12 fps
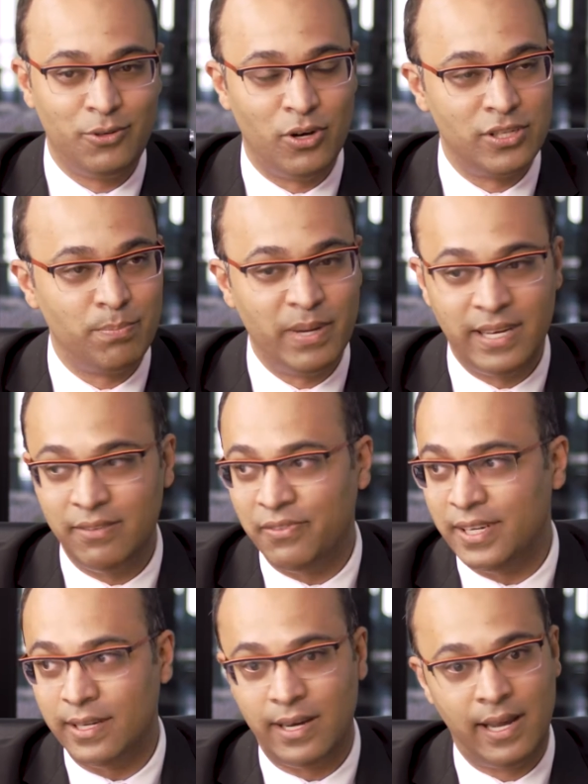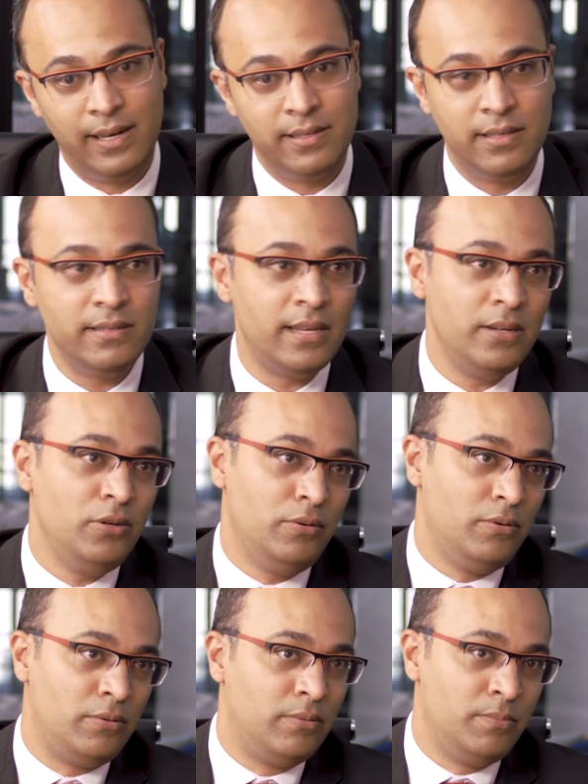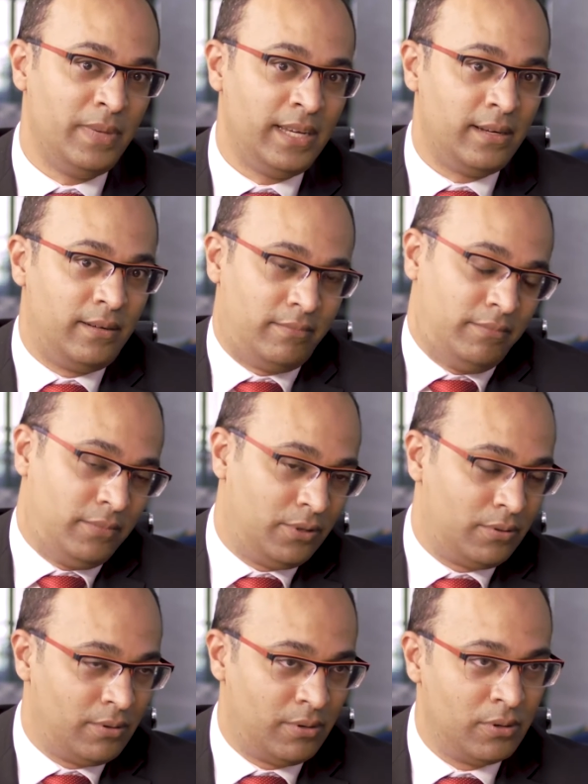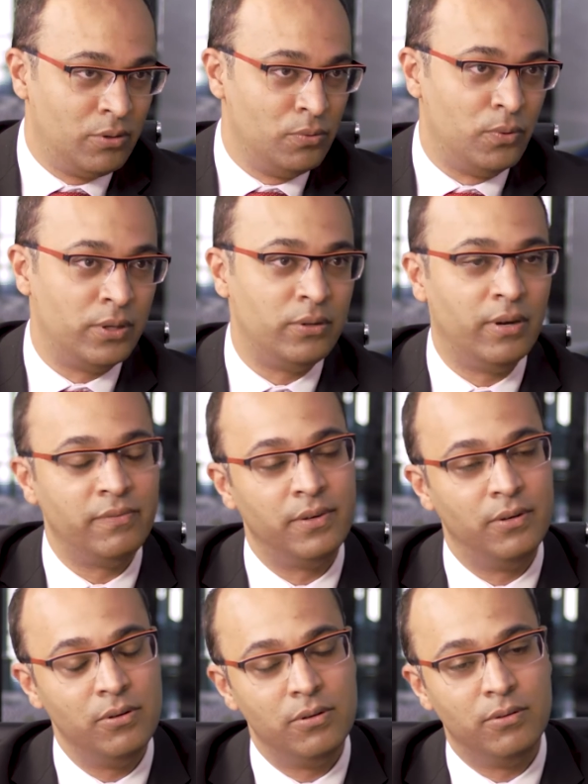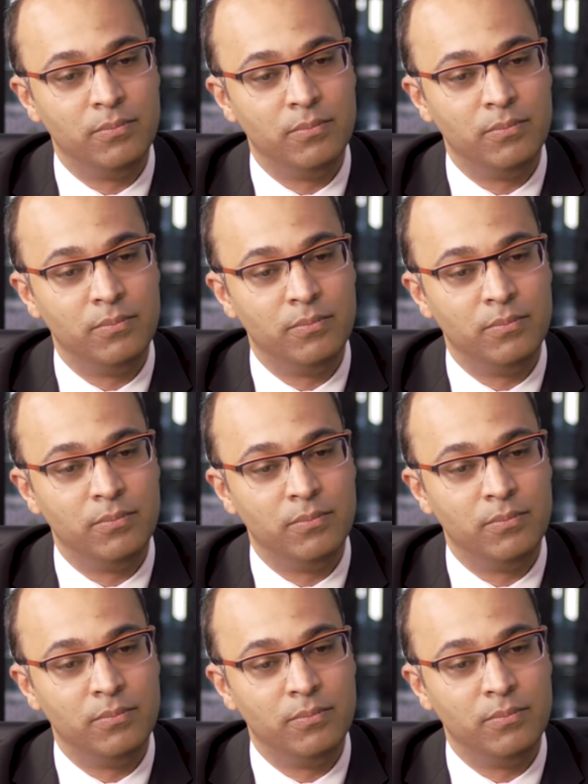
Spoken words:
cost-benefit analysis, and you make it. You do what you have to do.